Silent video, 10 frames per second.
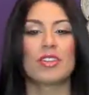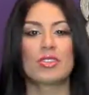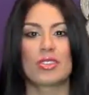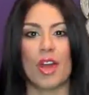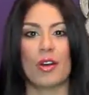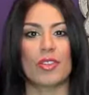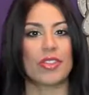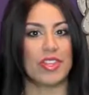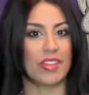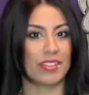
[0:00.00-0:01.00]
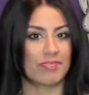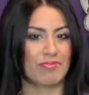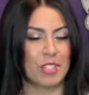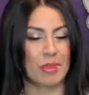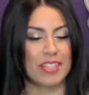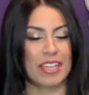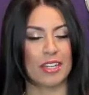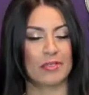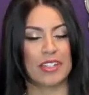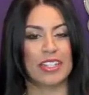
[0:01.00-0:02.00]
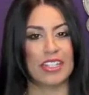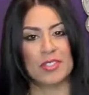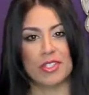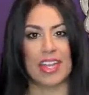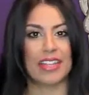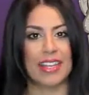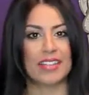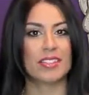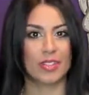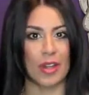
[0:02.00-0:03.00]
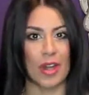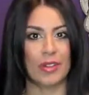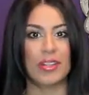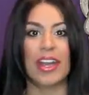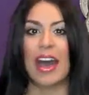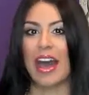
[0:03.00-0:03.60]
So the spray tan really gives you that nice glow.